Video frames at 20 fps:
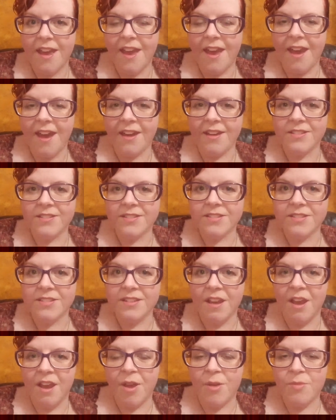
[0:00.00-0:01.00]
as
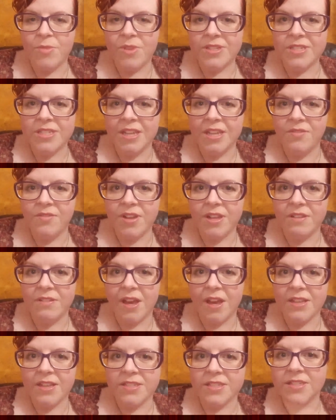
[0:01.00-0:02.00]
the safety
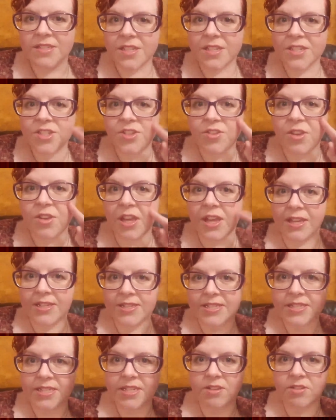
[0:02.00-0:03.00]
glasses because you could
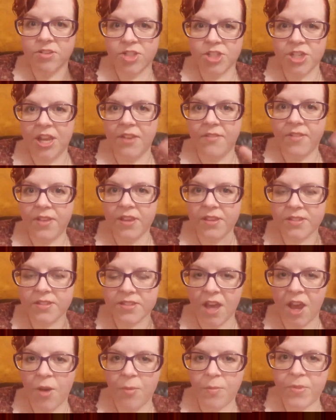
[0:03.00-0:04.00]
get steel shavings
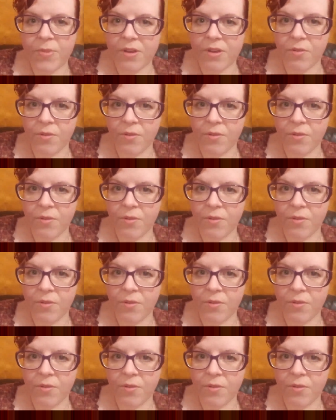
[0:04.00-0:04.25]
up and